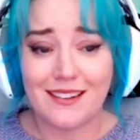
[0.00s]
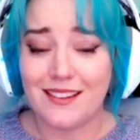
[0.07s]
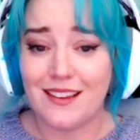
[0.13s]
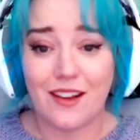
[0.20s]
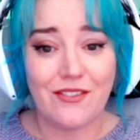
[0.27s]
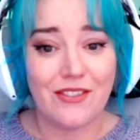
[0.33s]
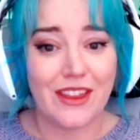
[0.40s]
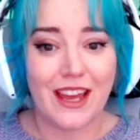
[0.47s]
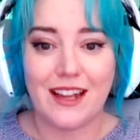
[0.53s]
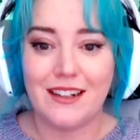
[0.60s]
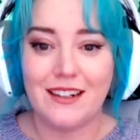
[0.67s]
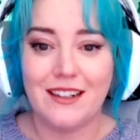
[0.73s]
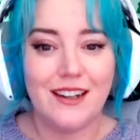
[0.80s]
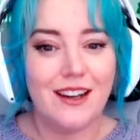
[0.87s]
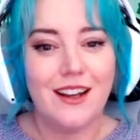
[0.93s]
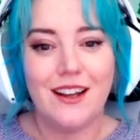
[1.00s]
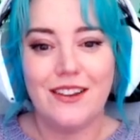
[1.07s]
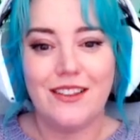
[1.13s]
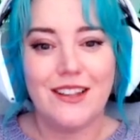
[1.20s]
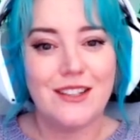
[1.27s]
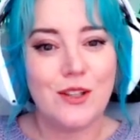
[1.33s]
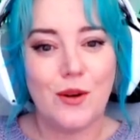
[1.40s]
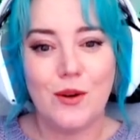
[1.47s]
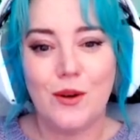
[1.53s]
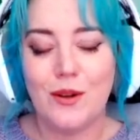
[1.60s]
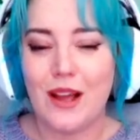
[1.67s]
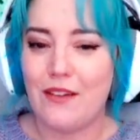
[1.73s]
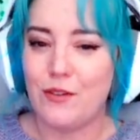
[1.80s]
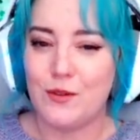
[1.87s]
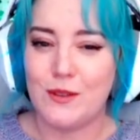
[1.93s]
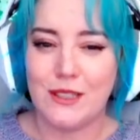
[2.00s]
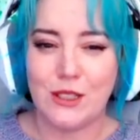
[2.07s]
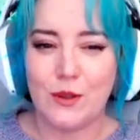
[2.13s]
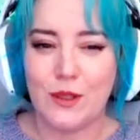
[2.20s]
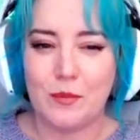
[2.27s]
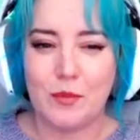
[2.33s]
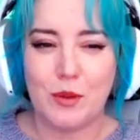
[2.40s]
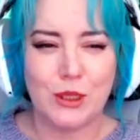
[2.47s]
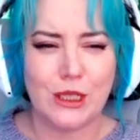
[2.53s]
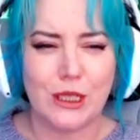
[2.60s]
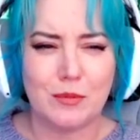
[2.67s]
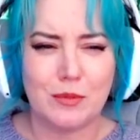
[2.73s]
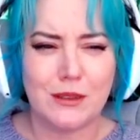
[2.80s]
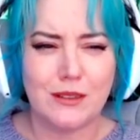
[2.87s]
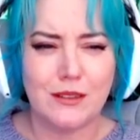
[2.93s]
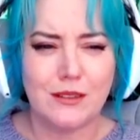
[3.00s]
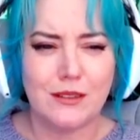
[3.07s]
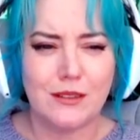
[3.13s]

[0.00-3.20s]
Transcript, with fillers: Love that. Everyone's doing push-ups.